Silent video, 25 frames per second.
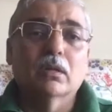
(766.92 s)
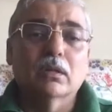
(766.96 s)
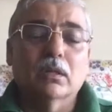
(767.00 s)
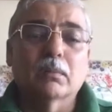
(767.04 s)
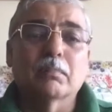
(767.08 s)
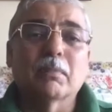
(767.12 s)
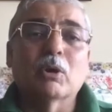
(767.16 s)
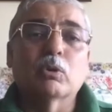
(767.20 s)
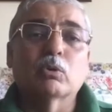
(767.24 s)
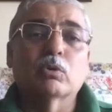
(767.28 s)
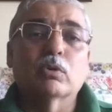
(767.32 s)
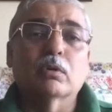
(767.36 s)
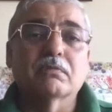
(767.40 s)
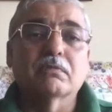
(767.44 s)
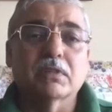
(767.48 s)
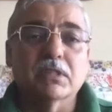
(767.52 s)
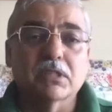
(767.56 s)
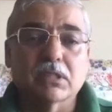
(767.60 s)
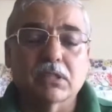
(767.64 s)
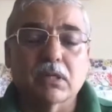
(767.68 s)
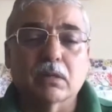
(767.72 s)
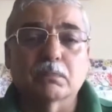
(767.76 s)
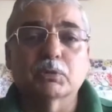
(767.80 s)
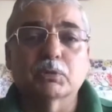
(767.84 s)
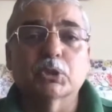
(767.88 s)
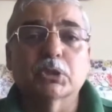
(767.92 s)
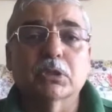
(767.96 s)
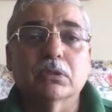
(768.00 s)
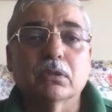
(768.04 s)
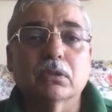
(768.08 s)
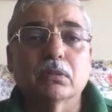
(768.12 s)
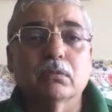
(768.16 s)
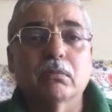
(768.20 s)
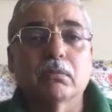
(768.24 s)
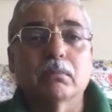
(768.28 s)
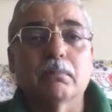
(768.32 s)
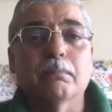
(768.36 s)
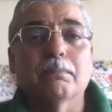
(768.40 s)
amount of
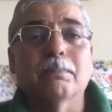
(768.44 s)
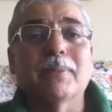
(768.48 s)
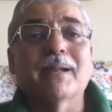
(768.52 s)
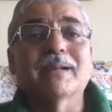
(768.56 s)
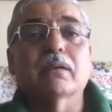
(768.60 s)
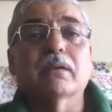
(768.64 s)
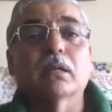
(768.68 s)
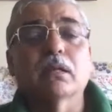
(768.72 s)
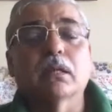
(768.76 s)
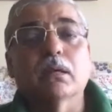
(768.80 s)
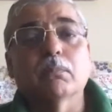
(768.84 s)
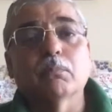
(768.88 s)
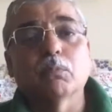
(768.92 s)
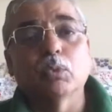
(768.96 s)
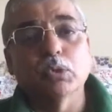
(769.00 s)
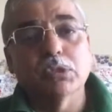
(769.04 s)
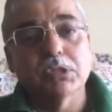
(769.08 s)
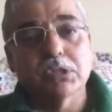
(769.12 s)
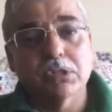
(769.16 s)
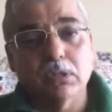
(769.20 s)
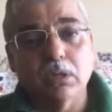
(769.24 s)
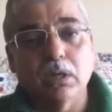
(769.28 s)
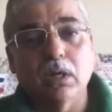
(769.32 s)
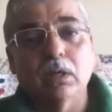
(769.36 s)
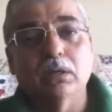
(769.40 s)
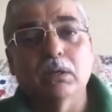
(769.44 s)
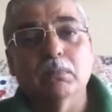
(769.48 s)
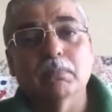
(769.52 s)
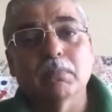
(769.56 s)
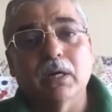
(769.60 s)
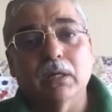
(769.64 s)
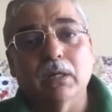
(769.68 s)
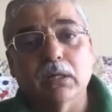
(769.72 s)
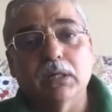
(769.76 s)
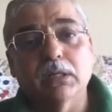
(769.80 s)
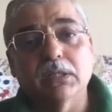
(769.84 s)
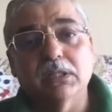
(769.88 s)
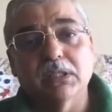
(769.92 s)
disruption better than most other
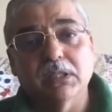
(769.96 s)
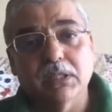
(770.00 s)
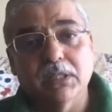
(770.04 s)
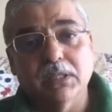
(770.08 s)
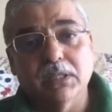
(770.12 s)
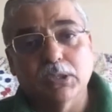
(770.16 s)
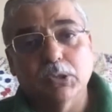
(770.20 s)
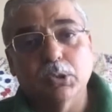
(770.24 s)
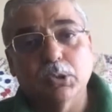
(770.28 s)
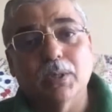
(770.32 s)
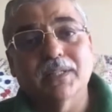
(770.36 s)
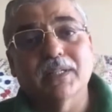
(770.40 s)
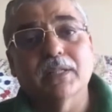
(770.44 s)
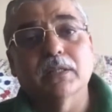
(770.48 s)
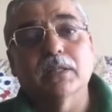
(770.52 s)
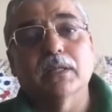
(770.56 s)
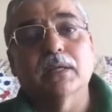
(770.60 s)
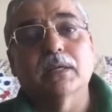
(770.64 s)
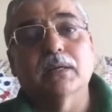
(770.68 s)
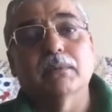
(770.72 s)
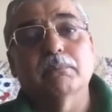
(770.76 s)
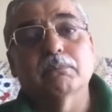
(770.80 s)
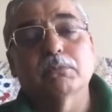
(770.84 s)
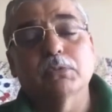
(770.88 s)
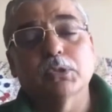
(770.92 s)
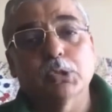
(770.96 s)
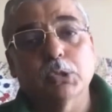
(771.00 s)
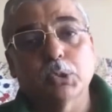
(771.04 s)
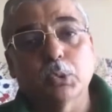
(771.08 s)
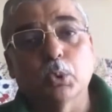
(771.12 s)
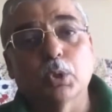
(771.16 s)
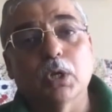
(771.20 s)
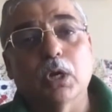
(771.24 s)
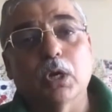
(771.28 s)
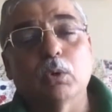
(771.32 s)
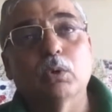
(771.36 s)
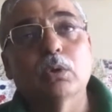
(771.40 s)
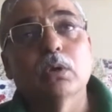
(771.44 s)
markets did. So I think they
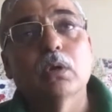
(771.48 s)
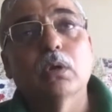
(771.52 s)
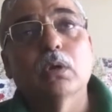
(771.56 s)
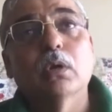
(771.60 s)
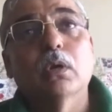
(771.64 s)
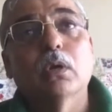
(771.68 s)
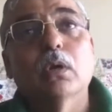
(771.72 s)
stood out.